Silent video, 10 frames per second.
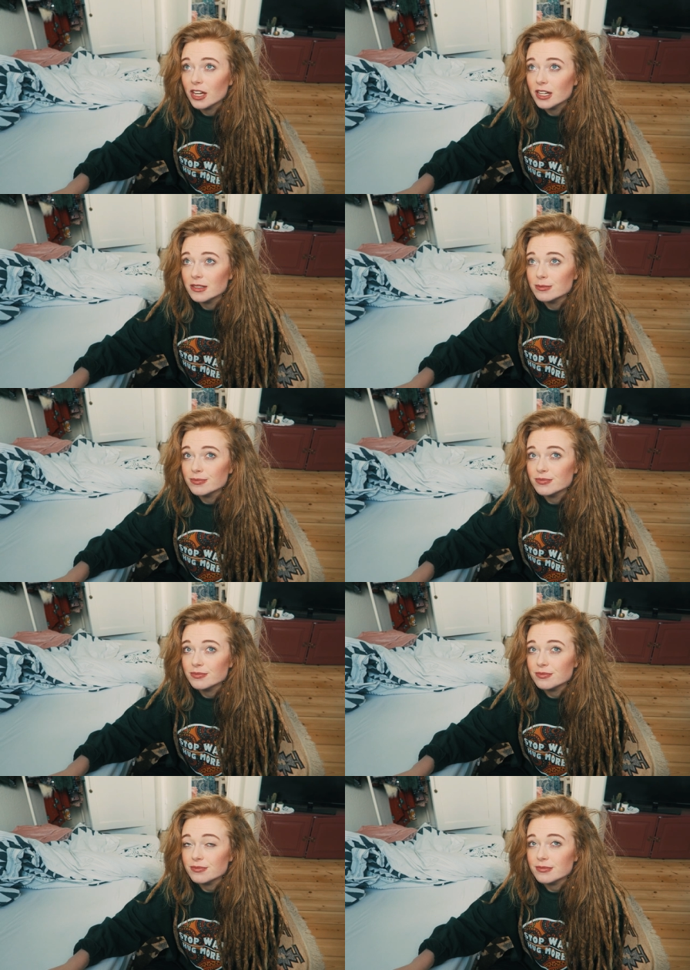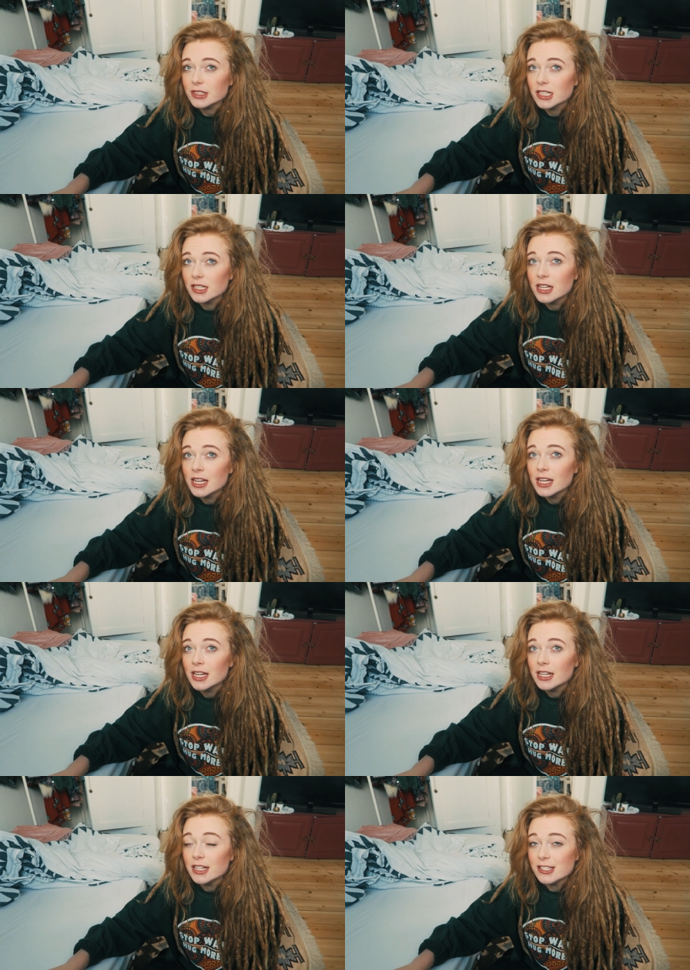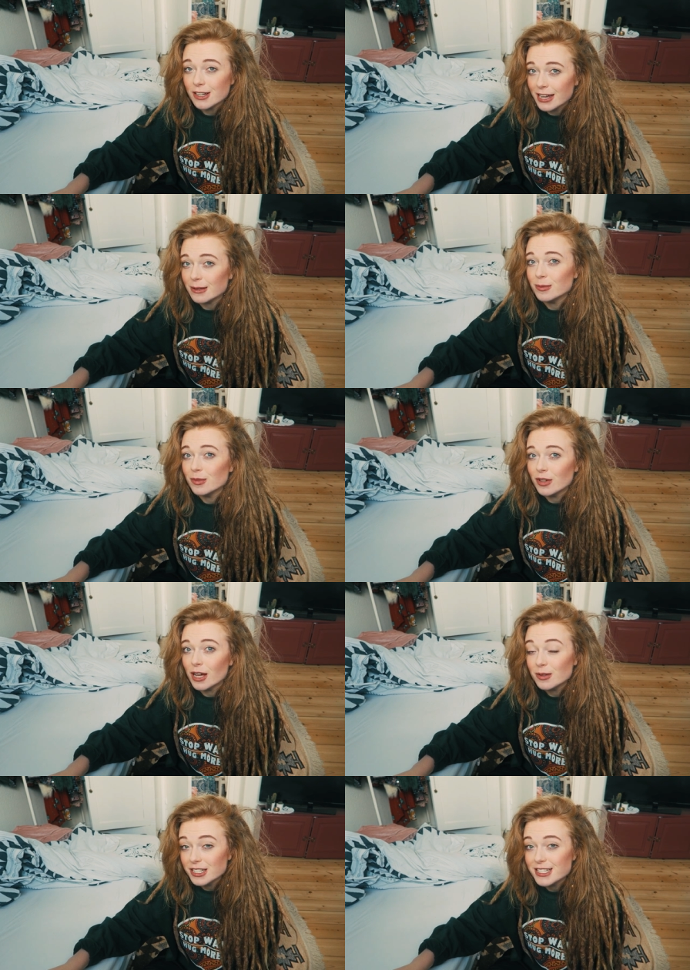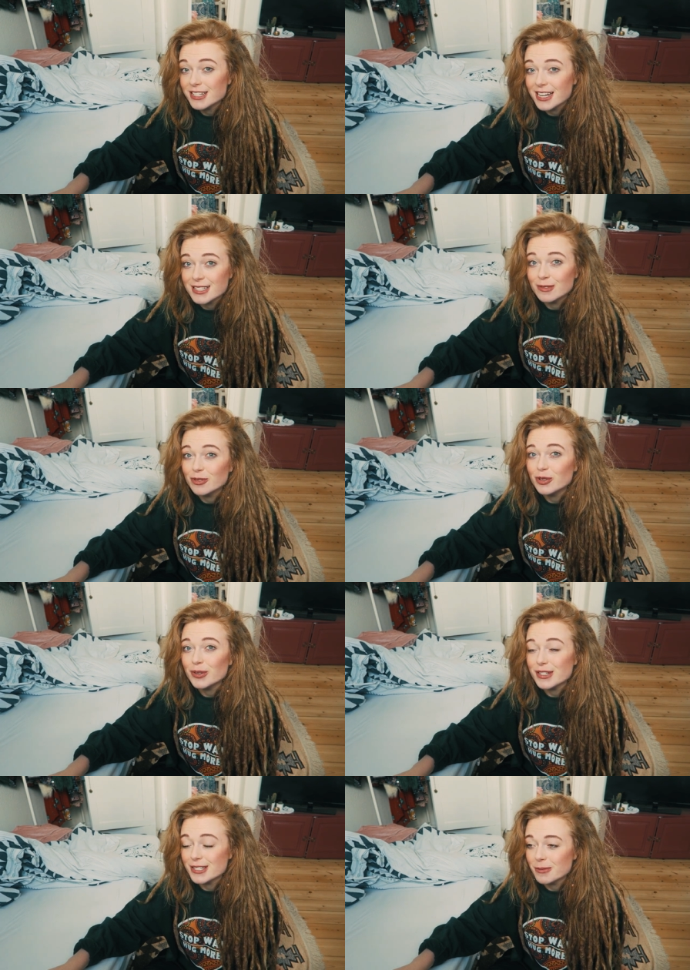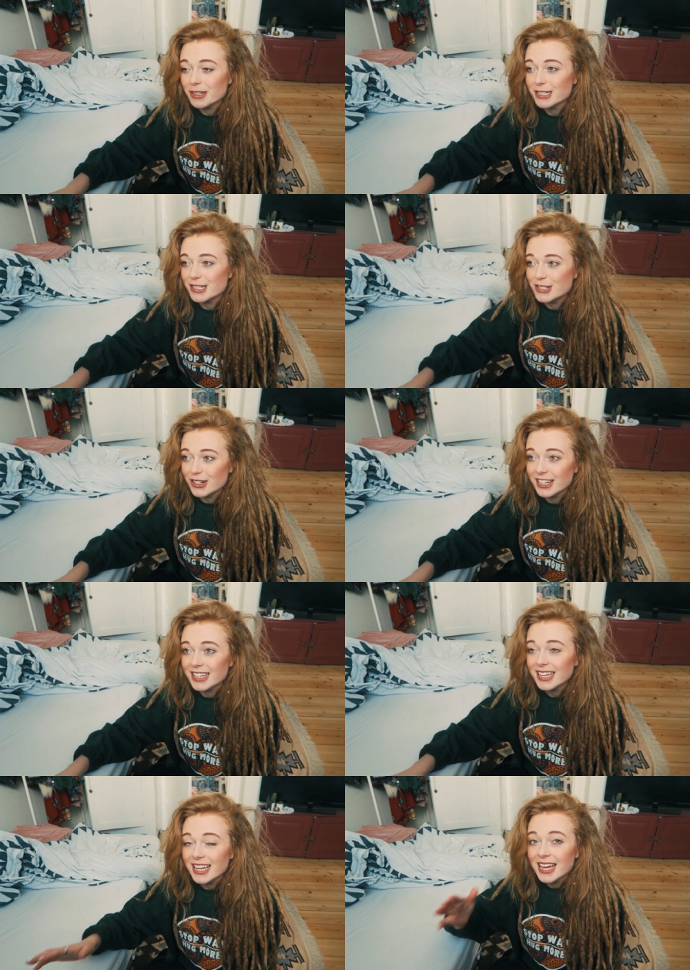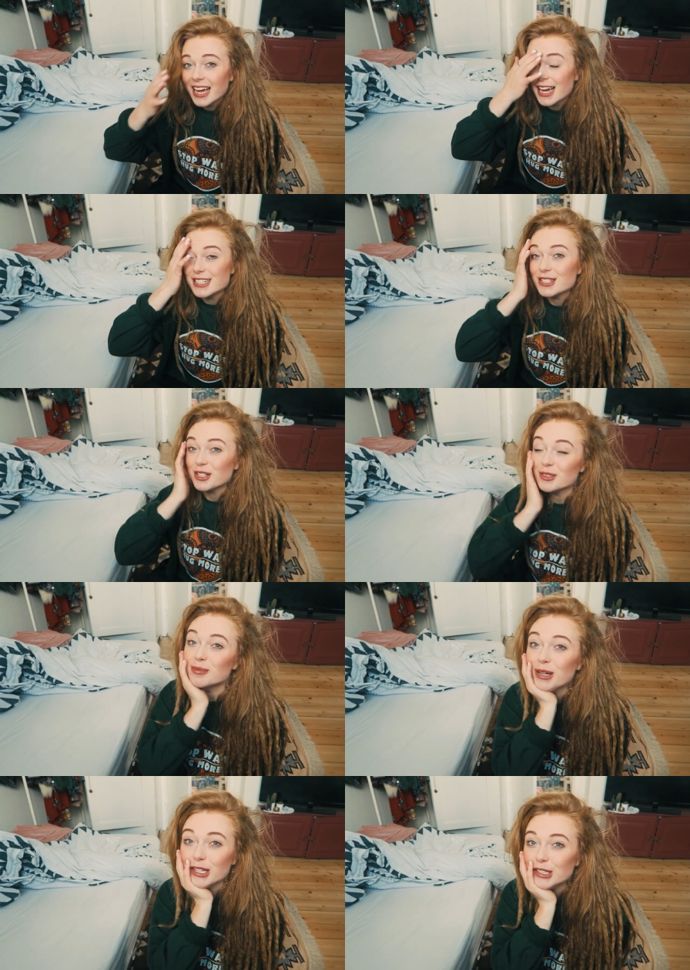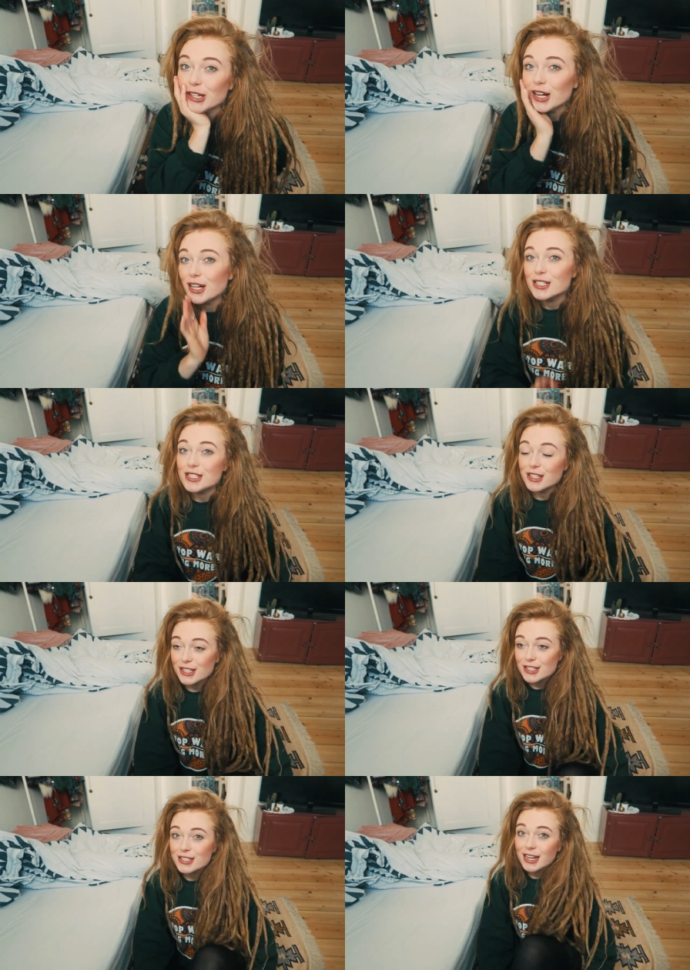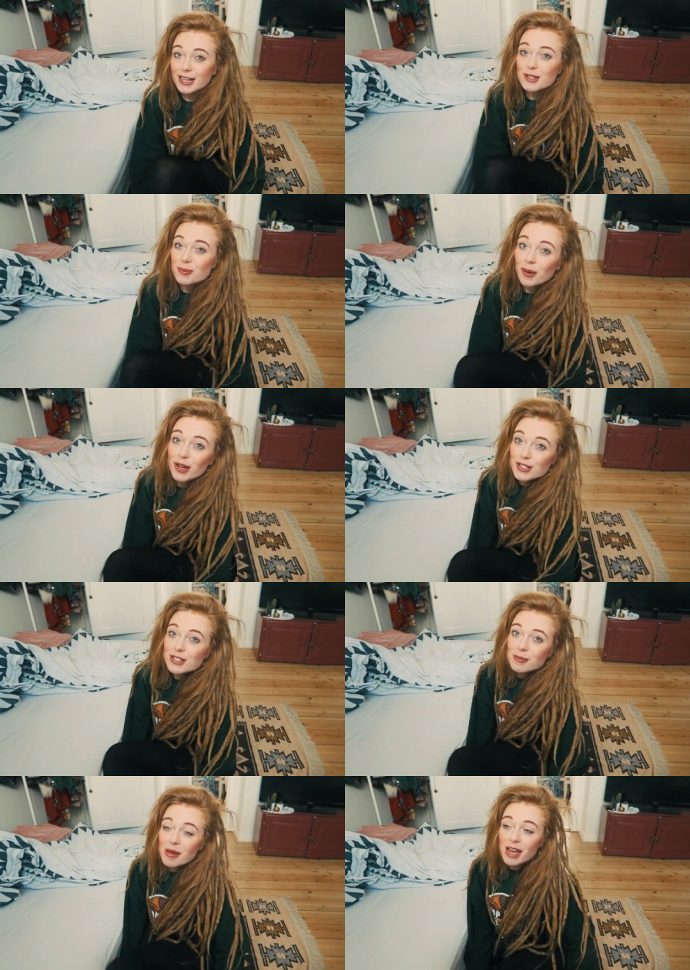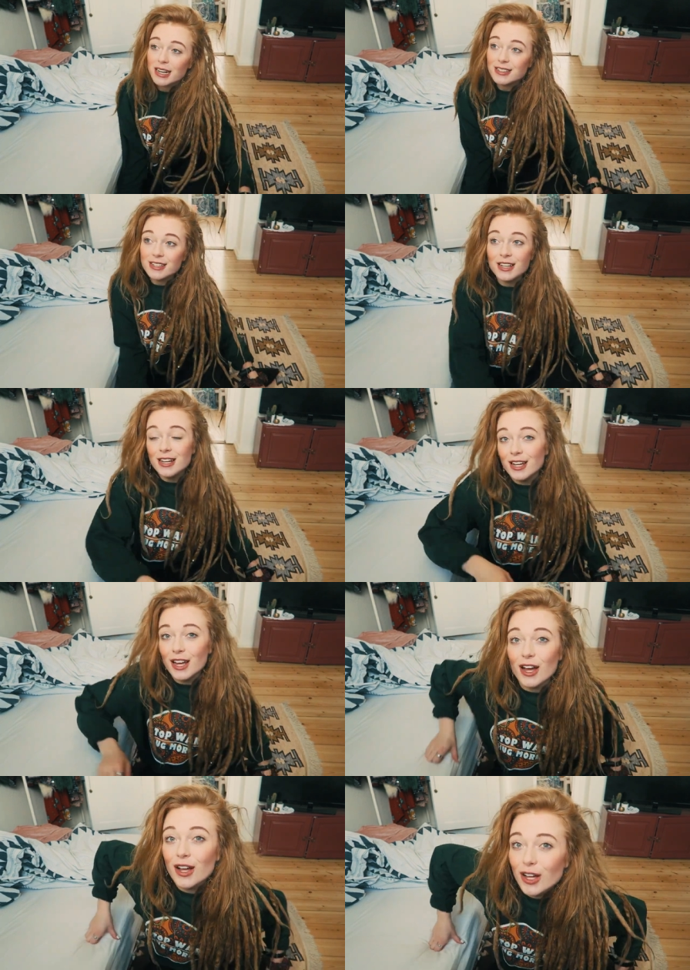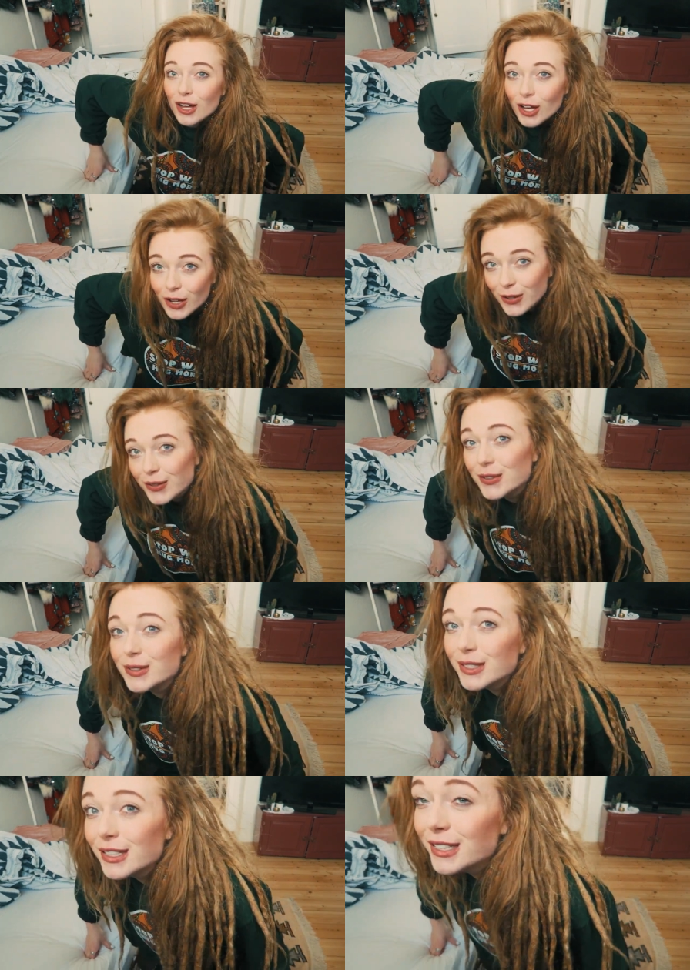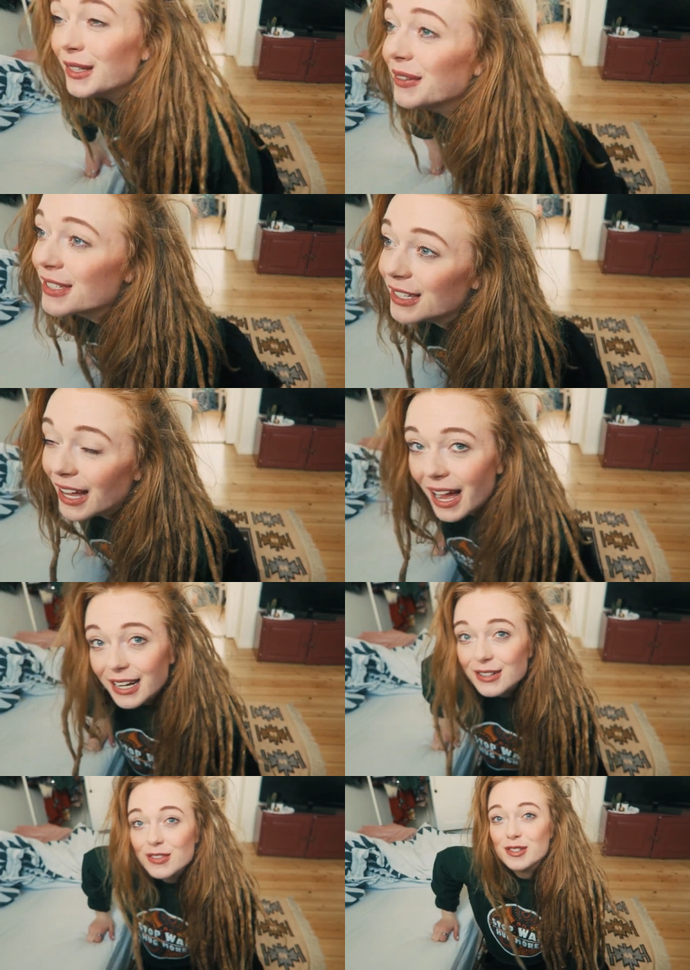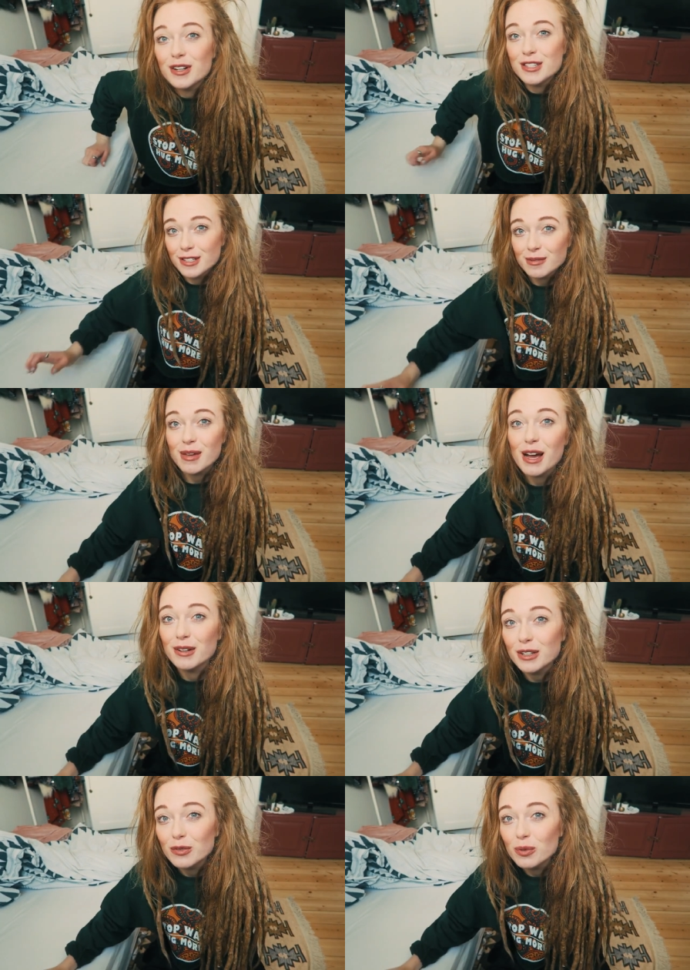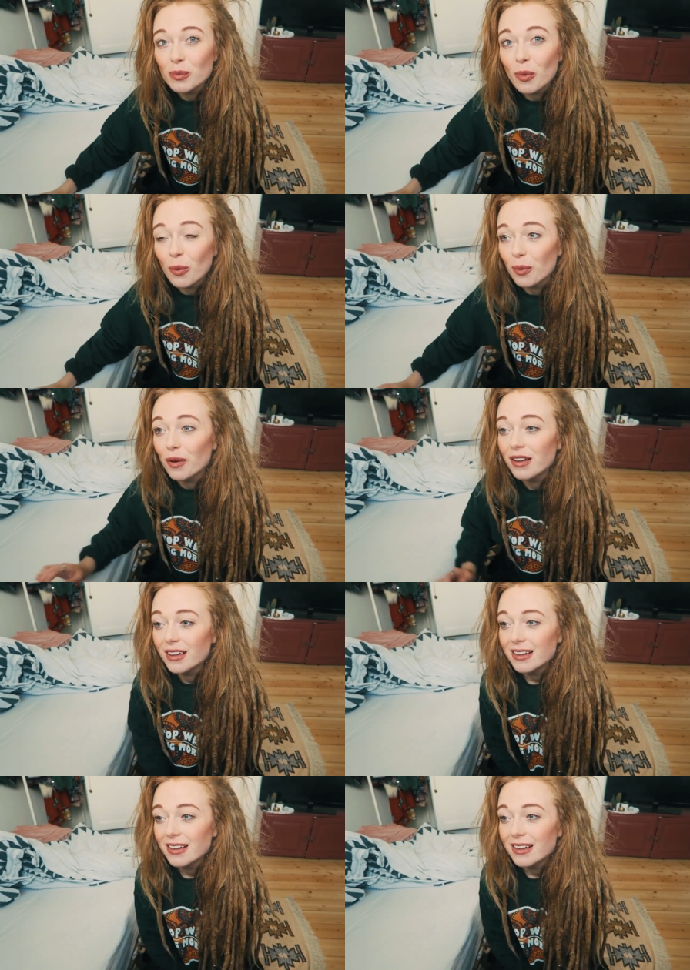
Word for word: Um, so yeah, I need to get some food and something to drink and oh my god, this salesperson man, oh, he was kind of stressing me out even more.